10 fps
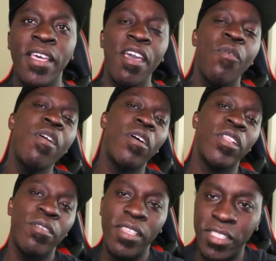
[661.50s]
we all
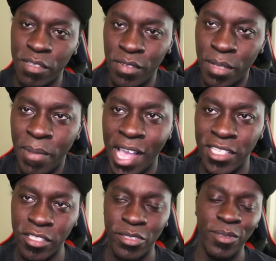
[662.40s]
know this in the
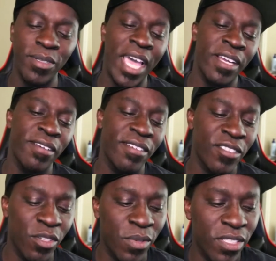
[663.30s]
past too. Acura is
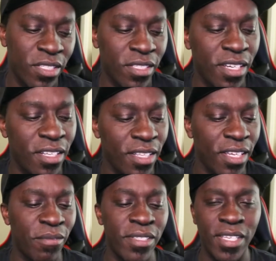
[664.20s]
always just kind of like
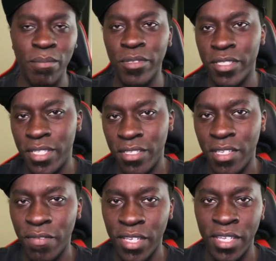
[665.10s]
resembles the
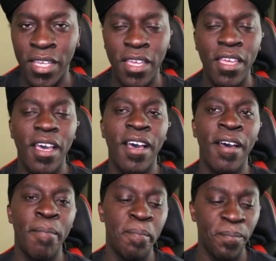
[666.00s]
Civic,
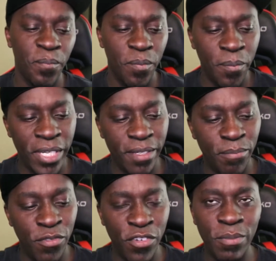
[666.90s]
um, but
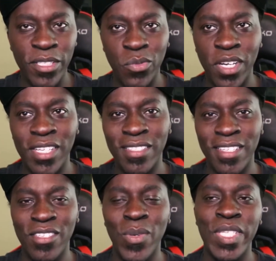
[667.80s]
performance-wise,
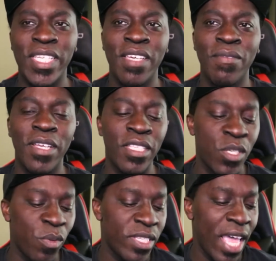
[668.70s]
it's always
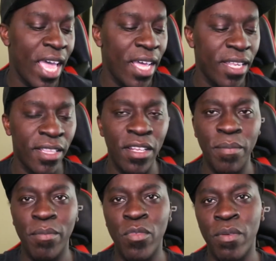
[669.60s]
had a little
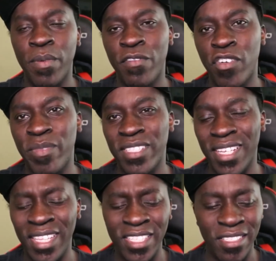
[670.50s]
bit more performance, at
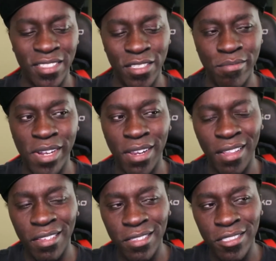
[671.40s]
least to my
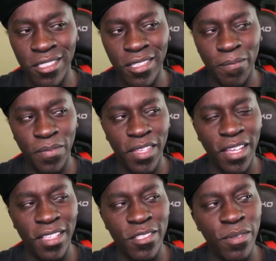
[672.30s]
knowledge. At
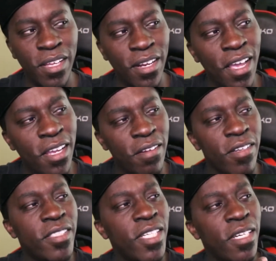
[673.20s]
least with that Acura
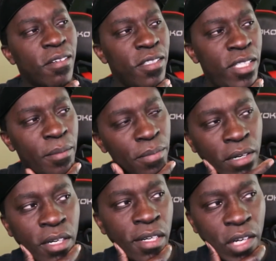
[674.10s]
Integra Type
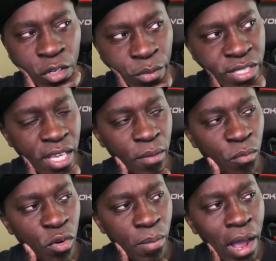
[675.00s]
R, it always had
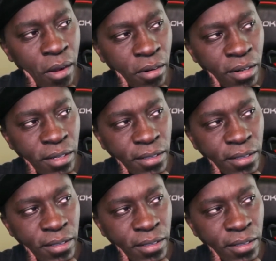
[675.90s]
more power